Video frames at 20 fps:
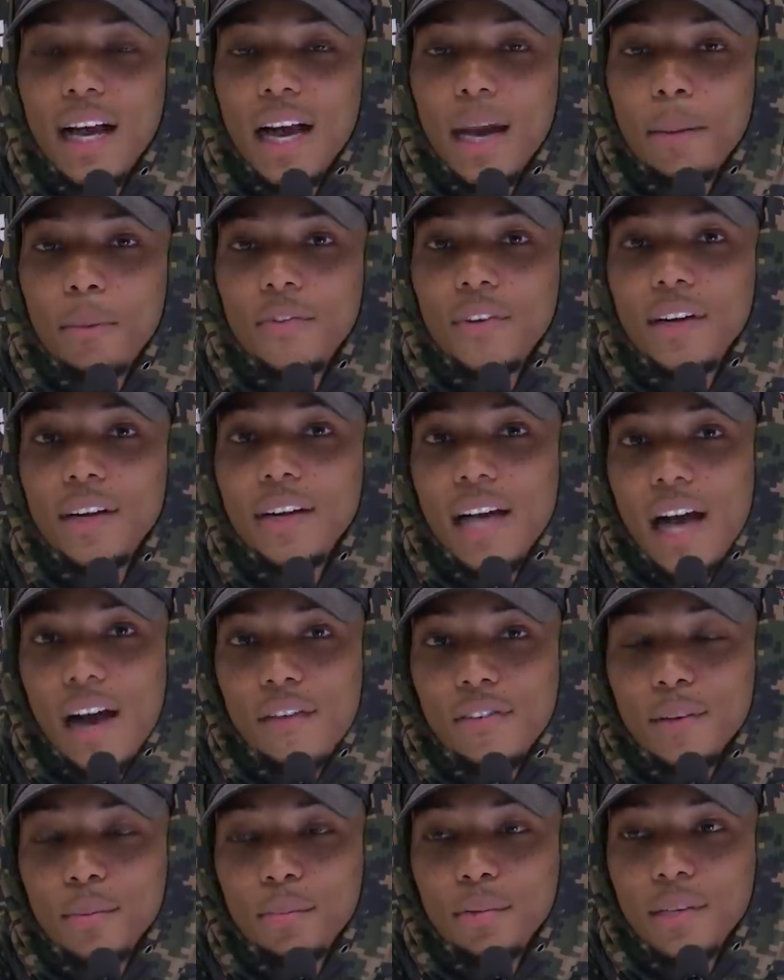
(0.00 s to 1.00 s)
guy. I'm a very
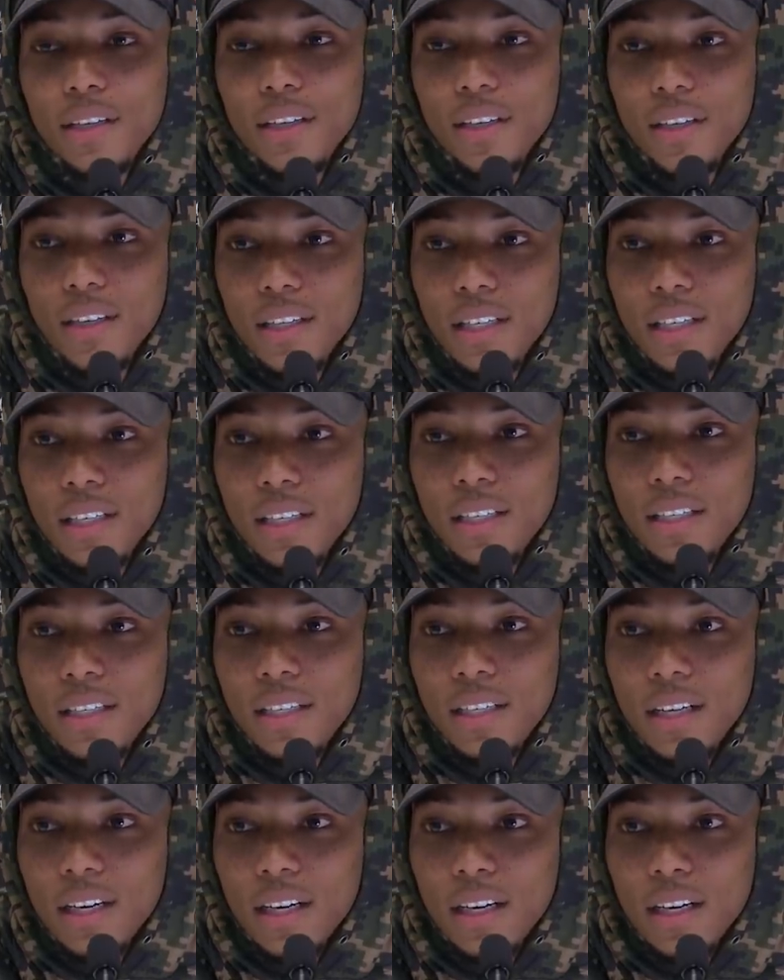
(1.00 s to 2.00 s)
confident player.
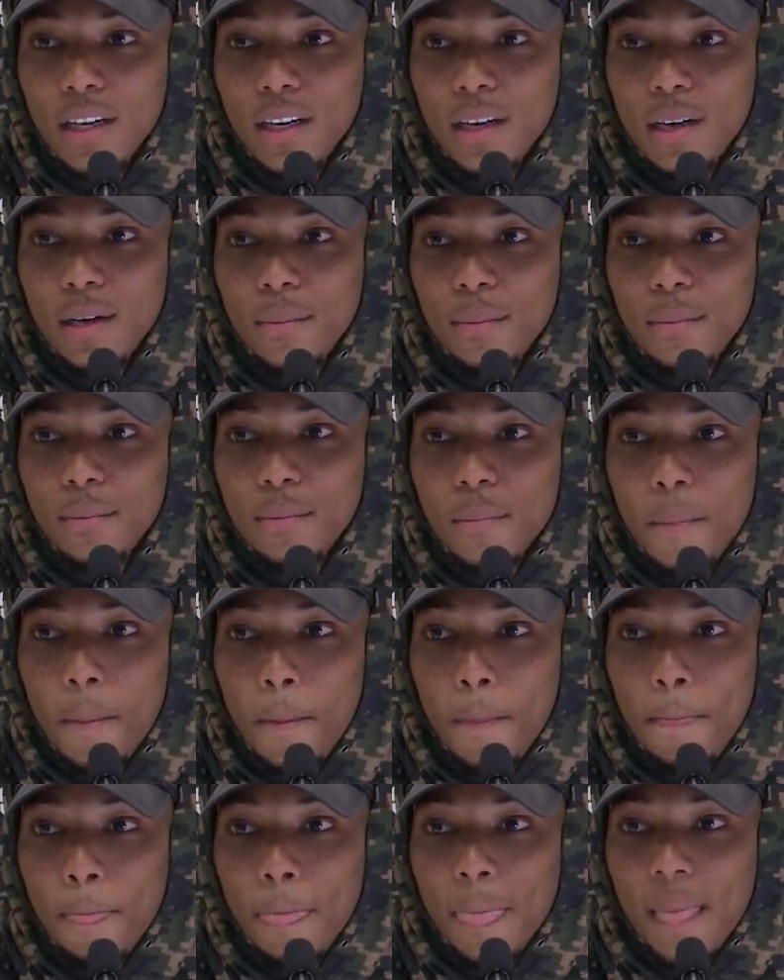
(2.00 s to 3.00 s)
Um,
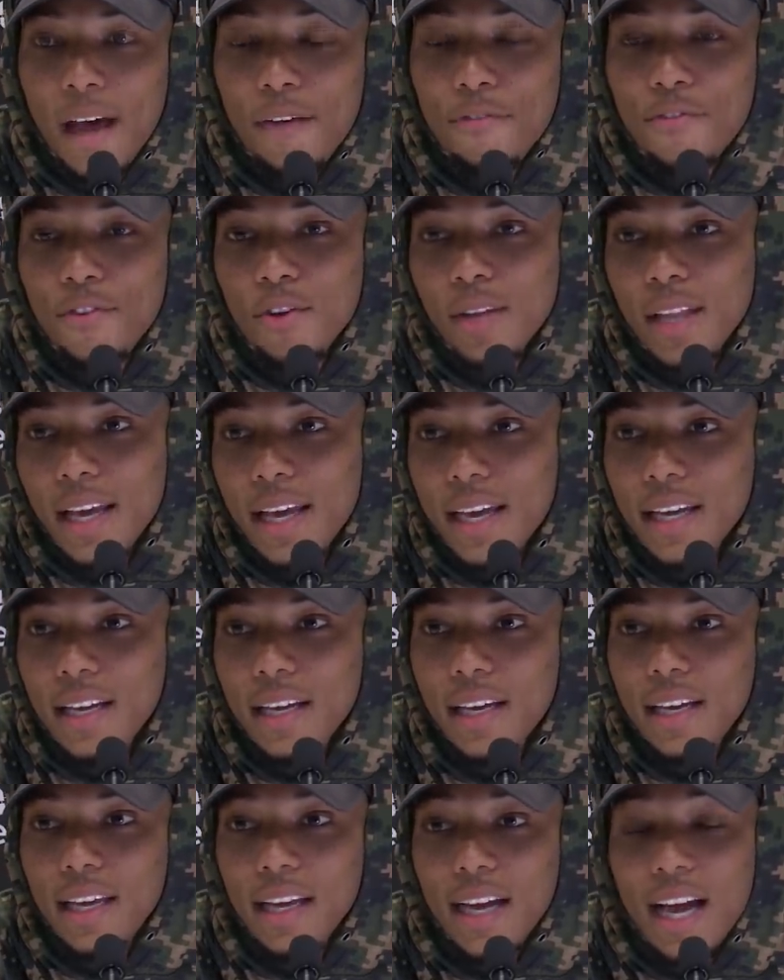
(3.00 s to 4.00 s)
I feel like
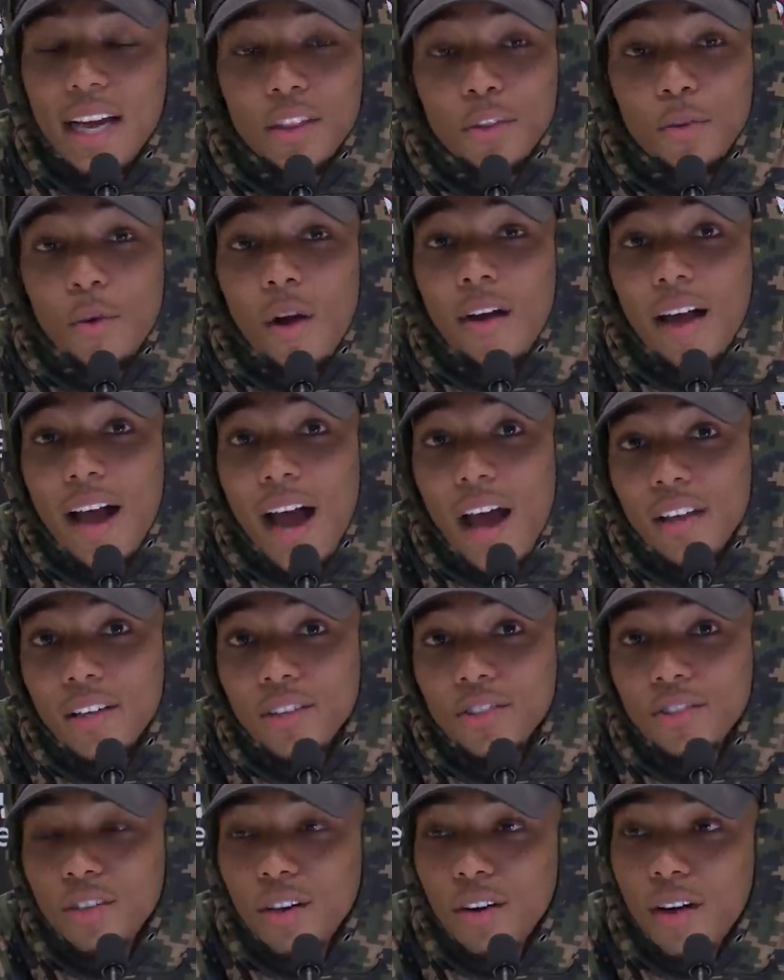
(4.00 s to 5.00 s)
in, throughout
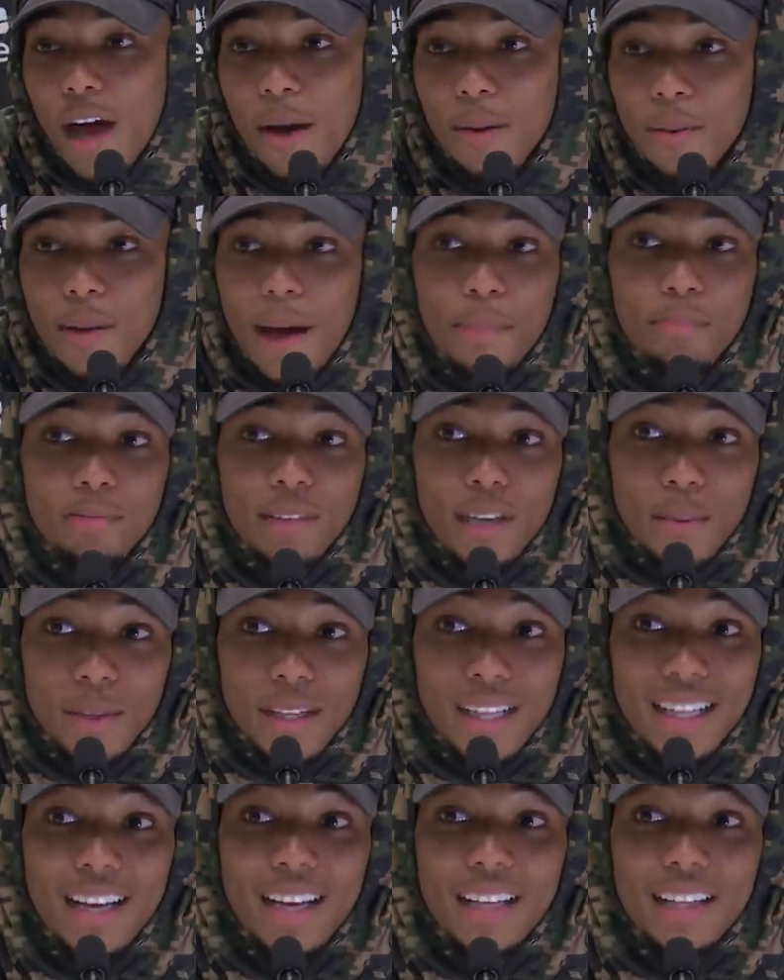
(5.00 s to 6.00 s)
college, you know, I, I played
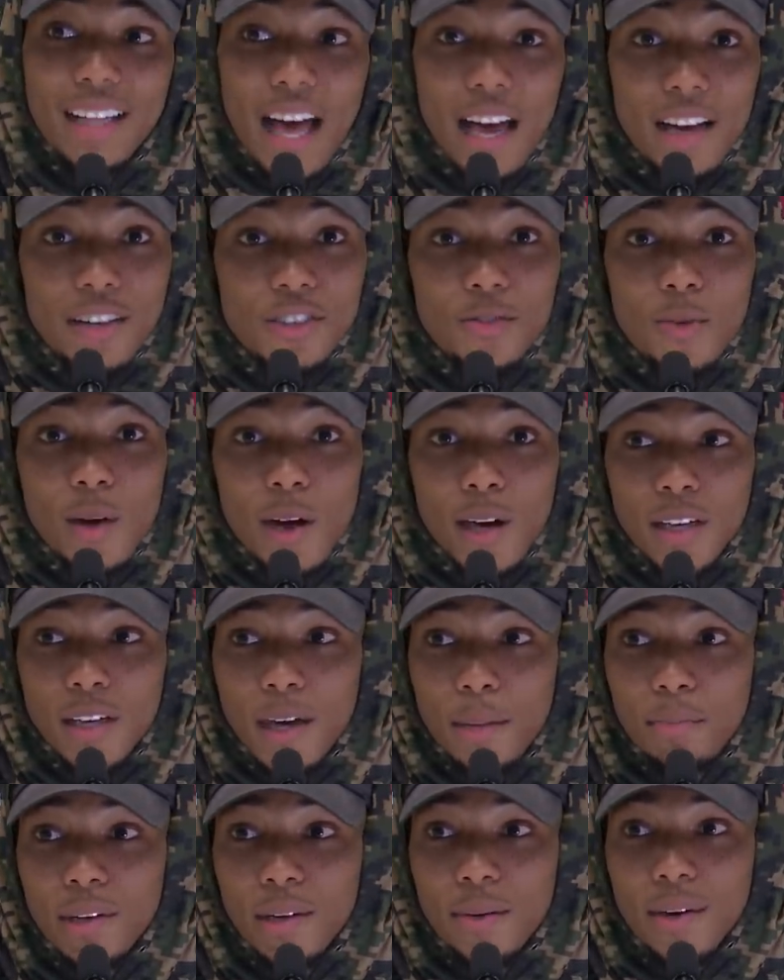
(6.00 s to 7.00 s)
with a, a, lot of swagger.
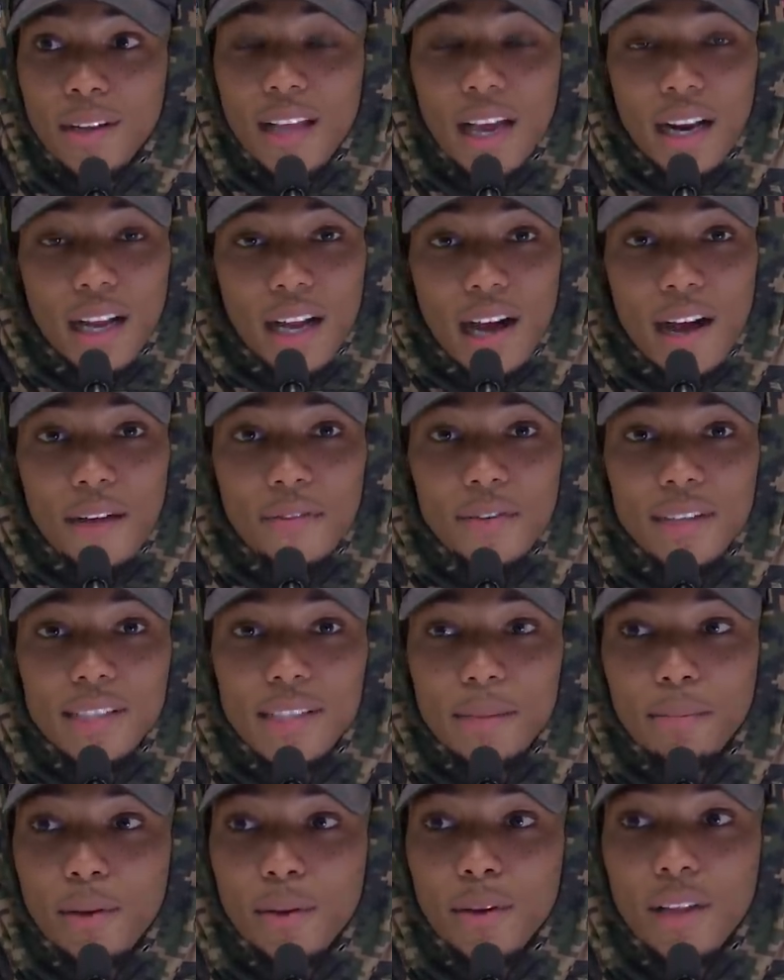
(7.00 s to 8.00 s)
I played with a lot of confidence.
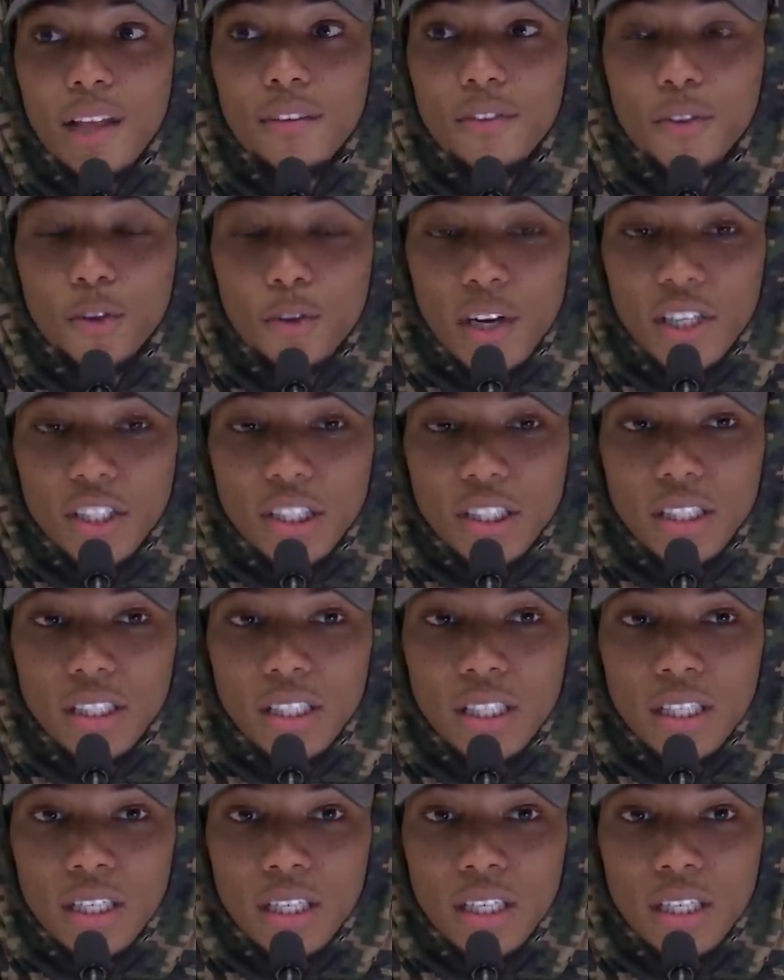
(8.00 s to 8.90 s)
I played with a lot of aggression,